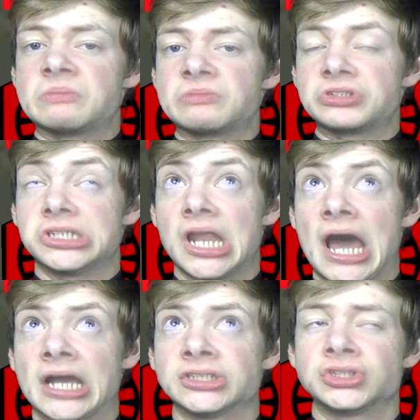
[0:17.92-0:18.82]

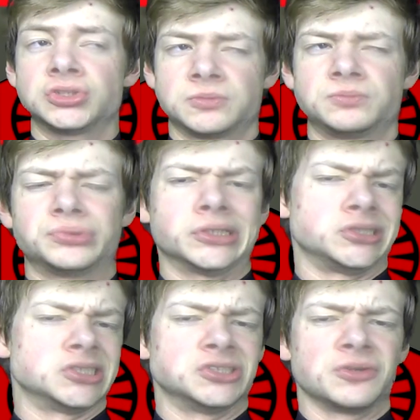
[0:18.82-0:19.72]
/
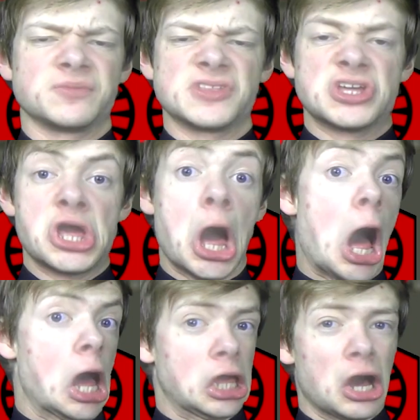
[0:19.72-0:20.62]
president of the
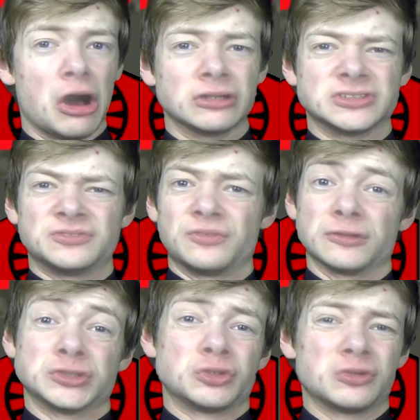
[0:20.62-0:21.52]
I Heart
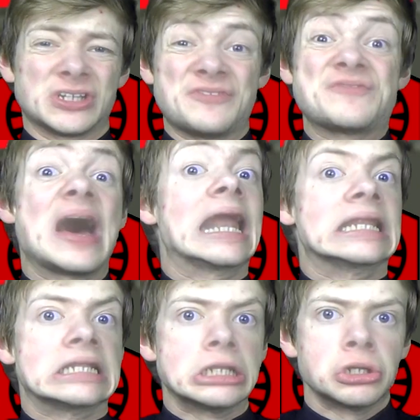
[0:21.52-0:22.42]
First Order fan
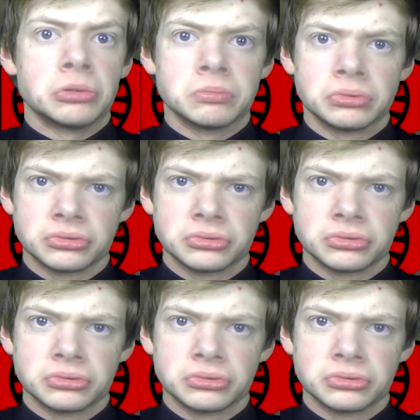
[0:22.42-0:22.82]
club.